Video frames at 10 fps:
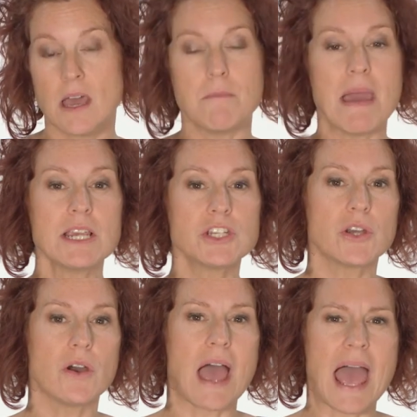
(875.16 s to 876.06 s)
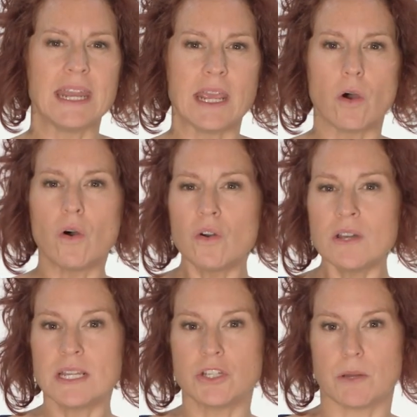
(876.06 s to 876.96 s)
Make sure any
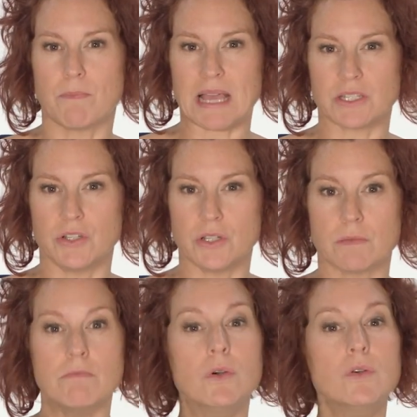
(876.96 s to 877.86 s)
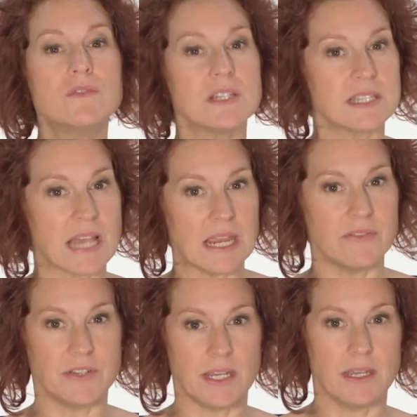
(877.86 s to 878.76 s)
uninjured passengers move to
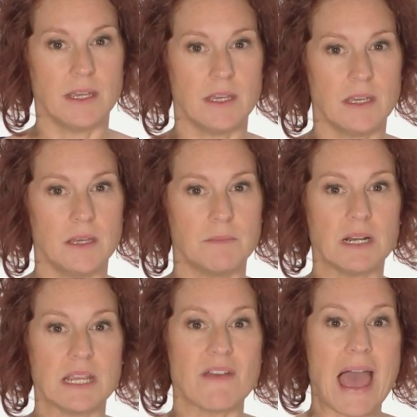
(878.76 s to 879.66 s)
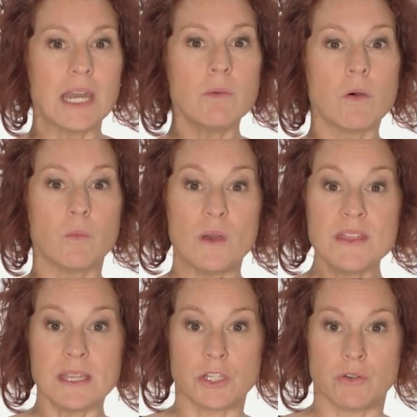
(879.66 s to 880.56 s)
safety, but leave anyone
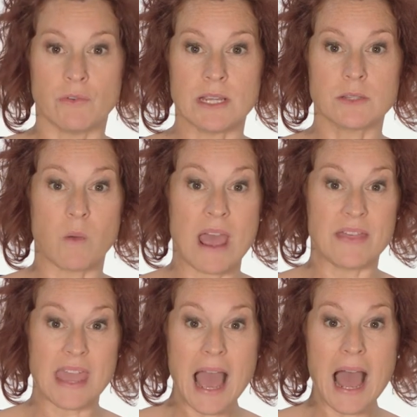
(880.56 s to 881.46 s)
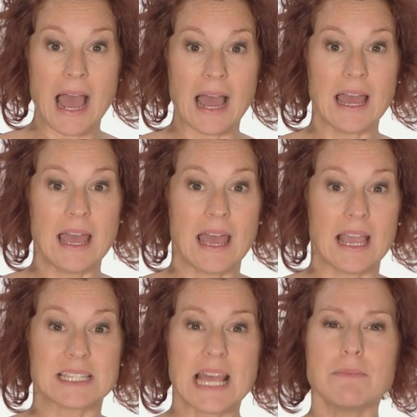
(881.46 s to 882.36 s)
with injuries where they are,
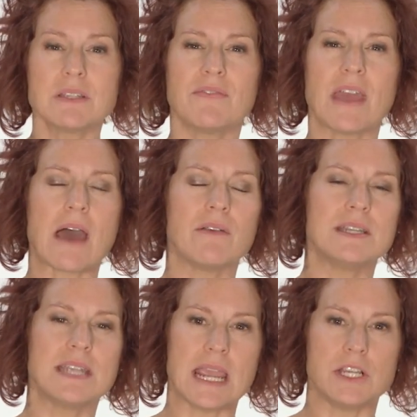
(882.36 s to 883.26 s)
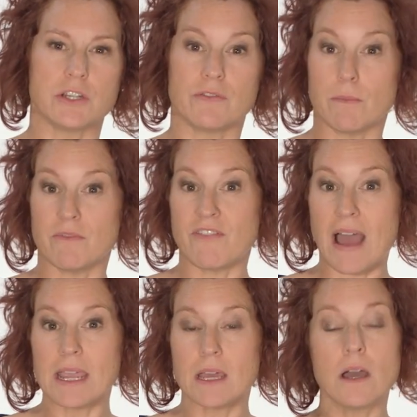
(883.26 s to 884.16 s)
except if they are in danger from
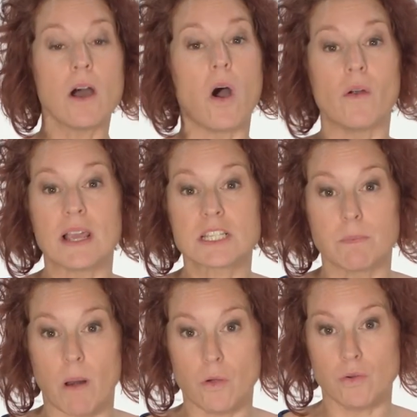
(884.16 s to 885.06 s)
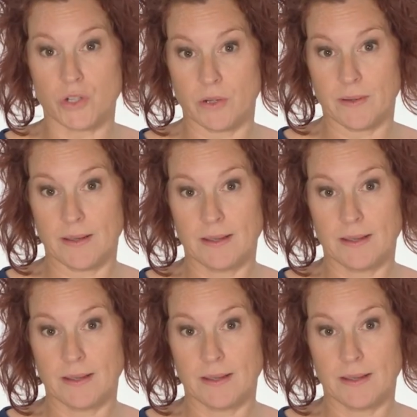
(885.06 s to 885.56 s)
fire or explosion.